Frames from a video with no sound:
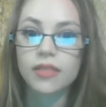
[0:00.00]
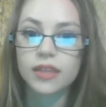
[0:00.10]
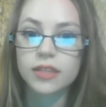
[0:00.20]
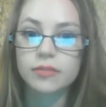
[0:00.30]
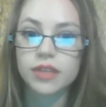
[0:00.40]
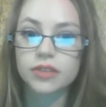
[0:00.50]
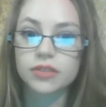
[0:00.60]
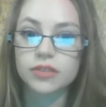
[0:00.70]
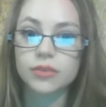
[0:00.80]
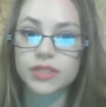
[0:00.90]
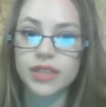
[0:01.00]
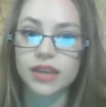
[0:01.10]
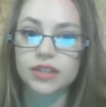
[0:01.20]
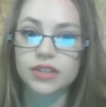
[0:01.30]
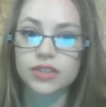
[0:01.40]
These measures were
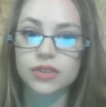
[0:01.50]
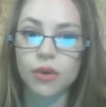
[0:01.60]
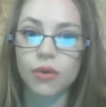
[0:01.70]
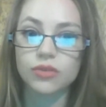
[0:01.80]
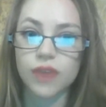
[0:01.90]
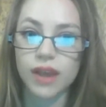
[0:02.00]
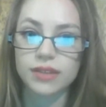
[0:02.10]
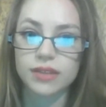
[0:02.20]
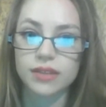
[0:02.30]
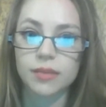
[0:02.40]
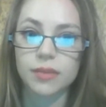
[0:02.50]
taken so drastically